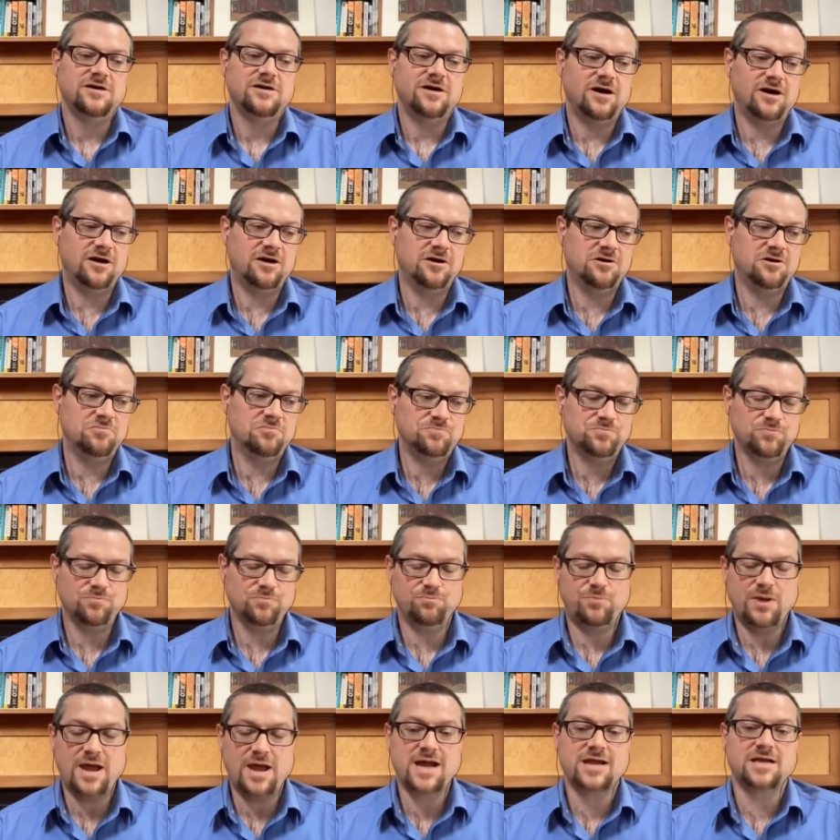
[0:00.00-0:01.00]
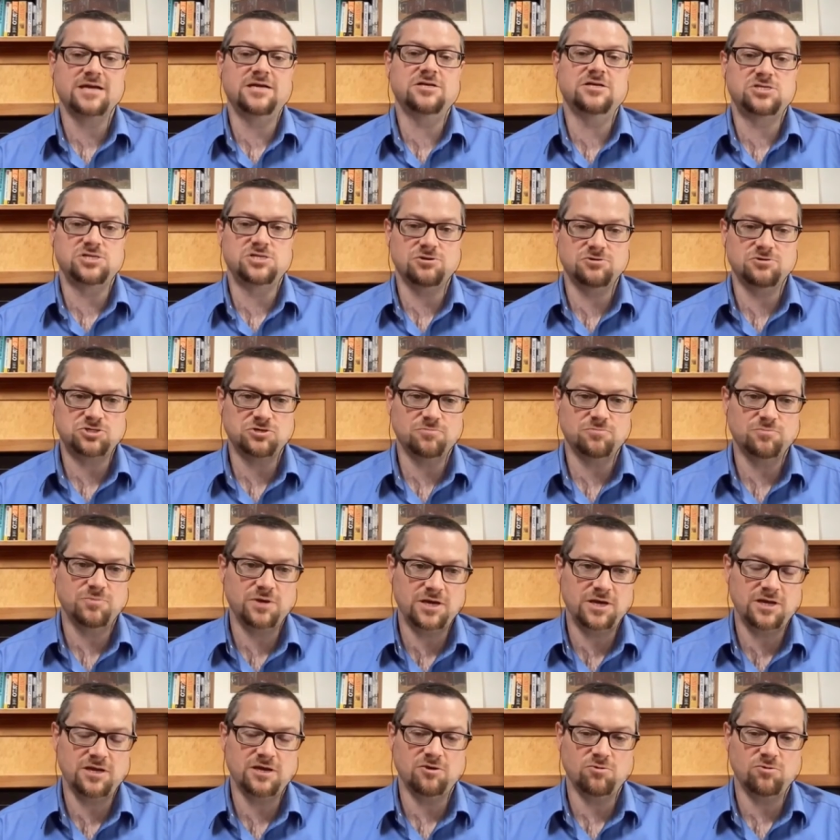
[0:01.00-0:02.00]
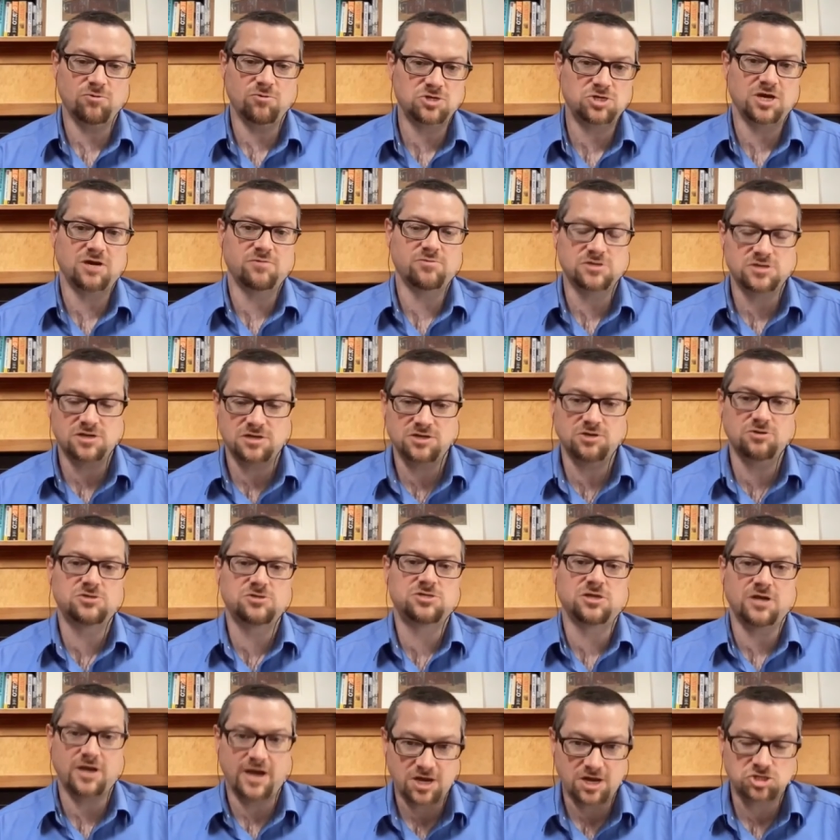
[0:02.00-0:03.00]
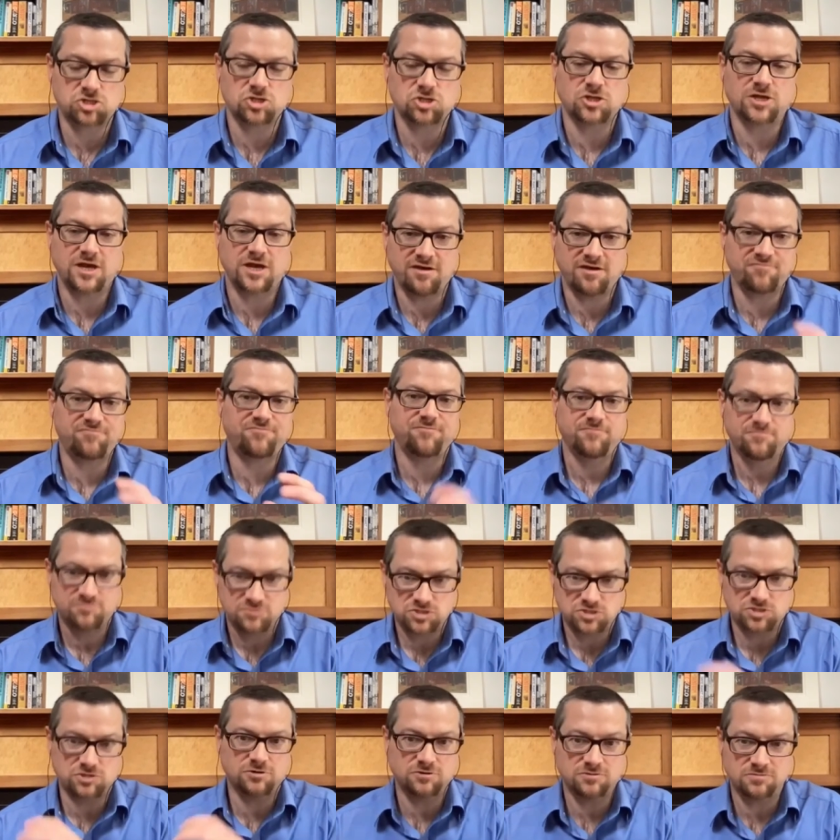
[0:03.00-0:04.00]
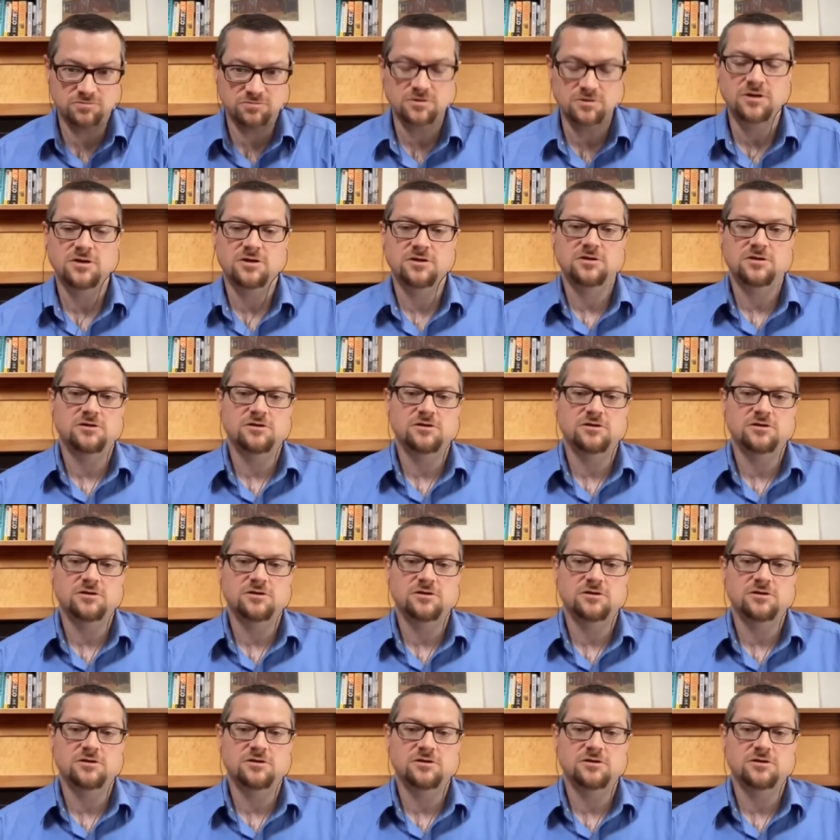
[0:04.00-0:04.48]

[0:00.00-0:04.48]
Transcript: um, back into social media, which Amazon used to actually have certain